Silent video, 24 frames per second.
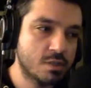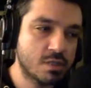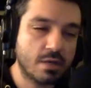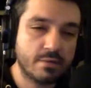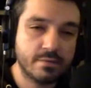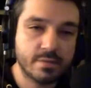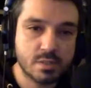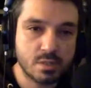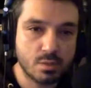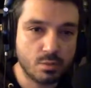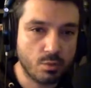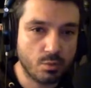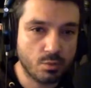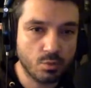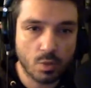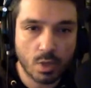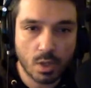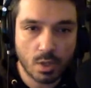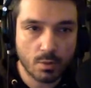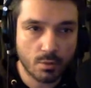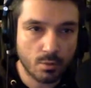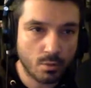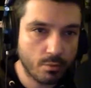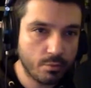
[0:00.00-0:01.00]
Obviously, we've
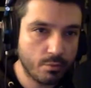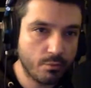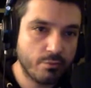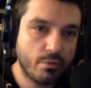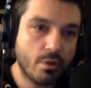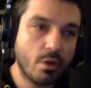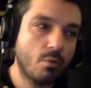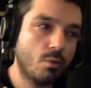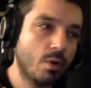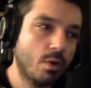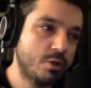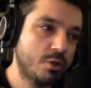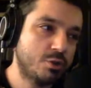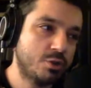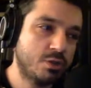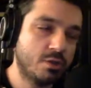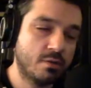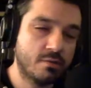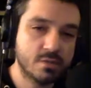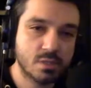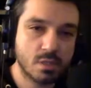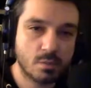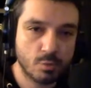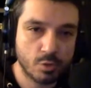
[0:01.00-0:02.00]
all watched
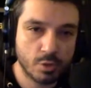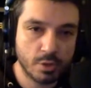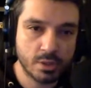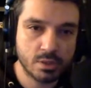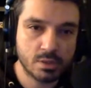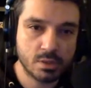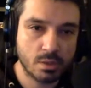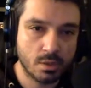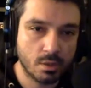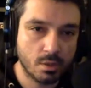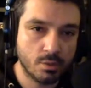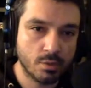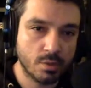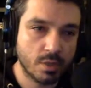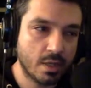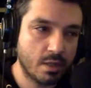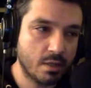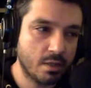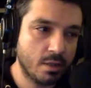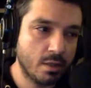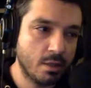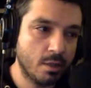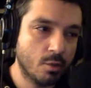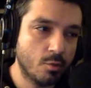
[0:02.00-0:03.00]
enough summer league to know that
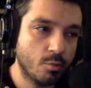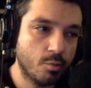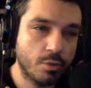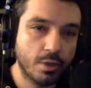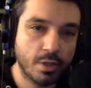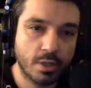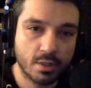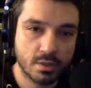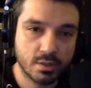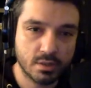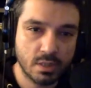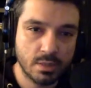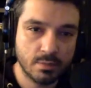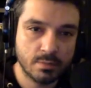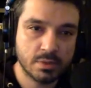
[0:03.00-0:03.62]
putting a team